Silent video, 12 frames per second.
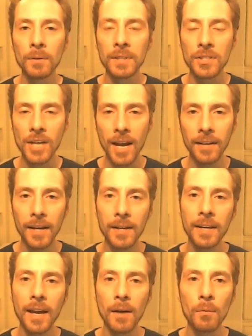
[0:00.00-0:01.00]
with the chat
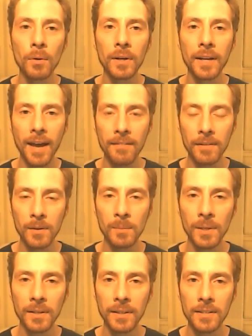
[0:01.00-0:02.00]
client, yeah, we're going to have the
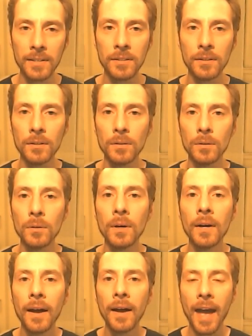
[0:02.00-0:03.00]
ability to
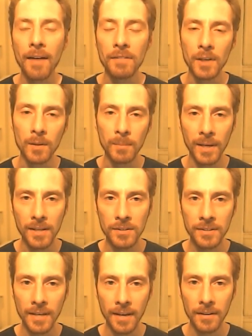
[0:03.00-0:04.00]
have the
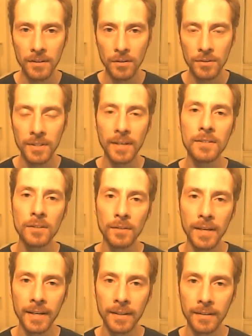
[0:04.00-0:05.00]
admins use it so
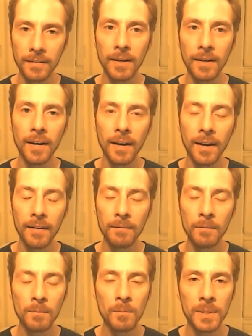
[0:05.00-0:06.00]
they can
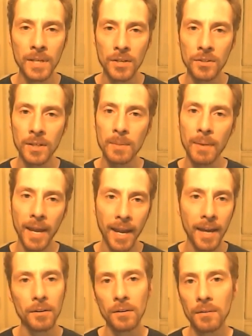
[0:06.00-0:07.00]
potentially
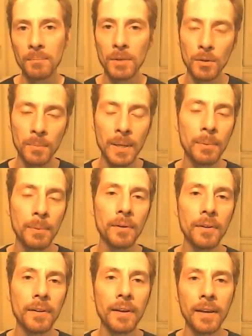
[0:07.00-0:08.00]
ban or mute
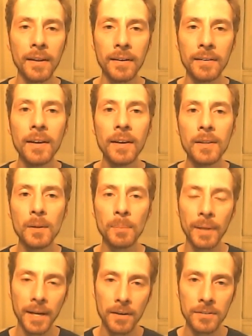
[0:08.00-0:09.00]
people, and the
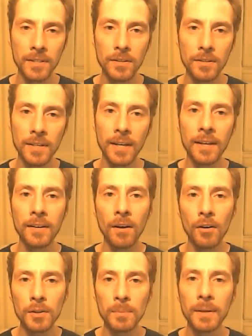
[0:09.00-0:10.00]
players can use it. And
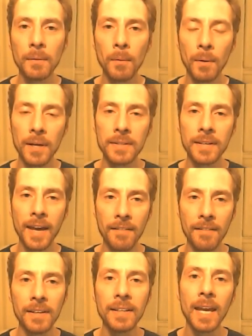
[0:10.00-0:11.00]
ultimately, we want to
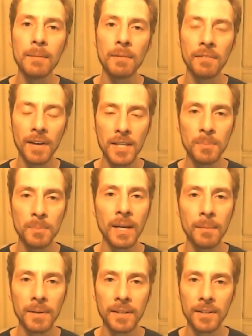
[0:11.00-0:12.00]
have in-game events be
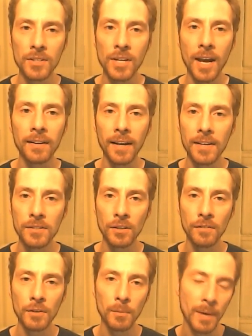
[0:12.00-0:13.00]
coming to the chat client.
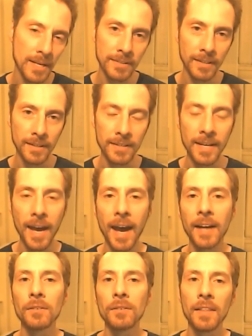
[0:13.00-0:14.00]
So if your bases get
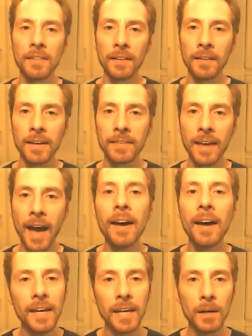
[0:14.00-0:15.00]
attacked or anything like
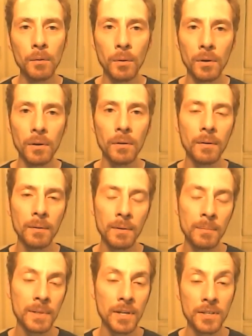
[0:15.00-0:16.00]
that, it will
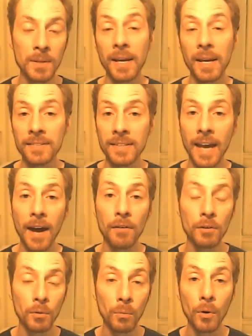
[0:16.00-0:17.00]
potentially make a
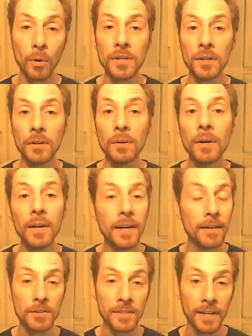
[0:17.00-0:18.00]
sound or warn you
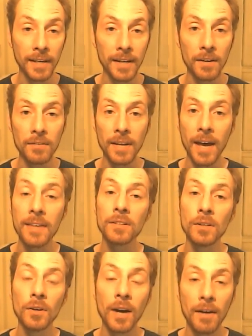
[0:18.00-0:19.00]
if you're setting at your desk,
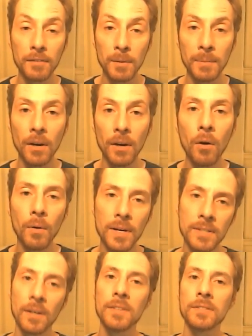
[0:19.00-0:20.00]
so you don't have to be
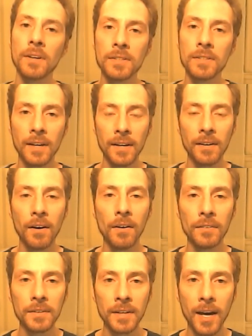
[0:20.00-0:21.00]
always on Star Sonata
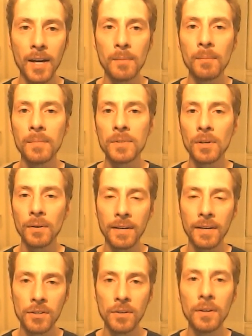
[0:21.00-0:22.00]
all the time. So it
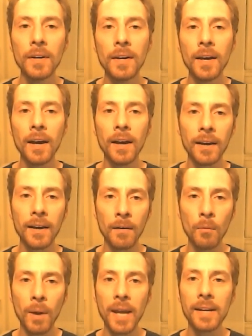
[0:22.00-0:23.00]
gives you
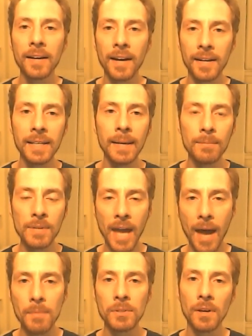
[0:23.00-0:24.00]
a way to kind of keep
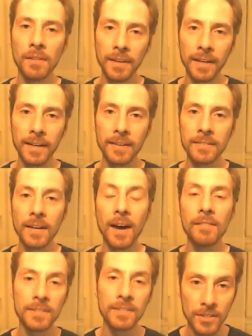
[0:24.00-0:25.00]
tabs on things,
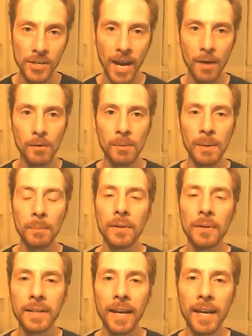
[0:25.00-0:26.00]
obviously chat with
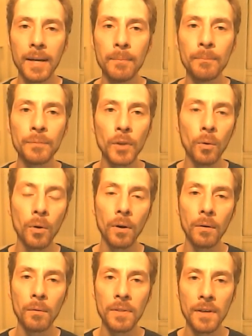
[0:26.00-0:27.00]
people in-game
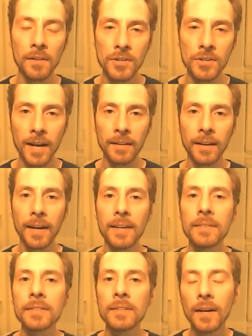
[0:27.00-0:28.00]
or with other chat
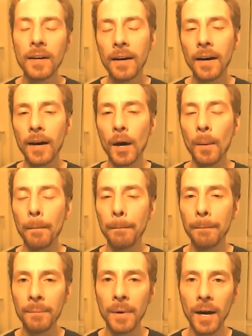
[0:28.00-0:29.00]
clients.
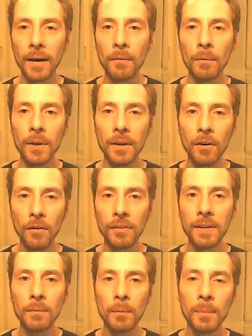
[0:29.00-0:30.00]
But we
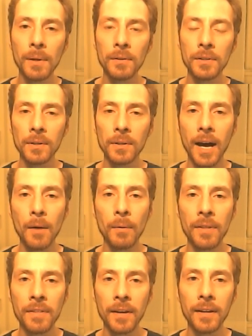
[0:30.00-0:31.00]
hopefully will be able to do a lot
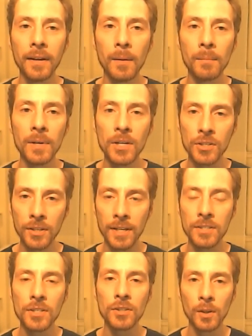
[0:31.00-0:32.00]
with it. Initially,
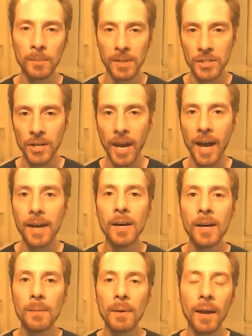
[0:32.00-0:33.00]
it's just going to be chat,
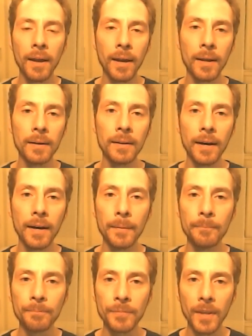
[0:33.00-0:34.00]
and
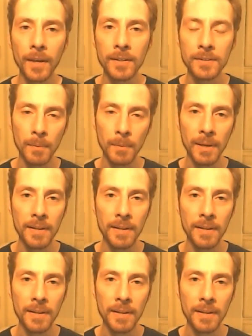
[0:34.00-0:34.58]
it's some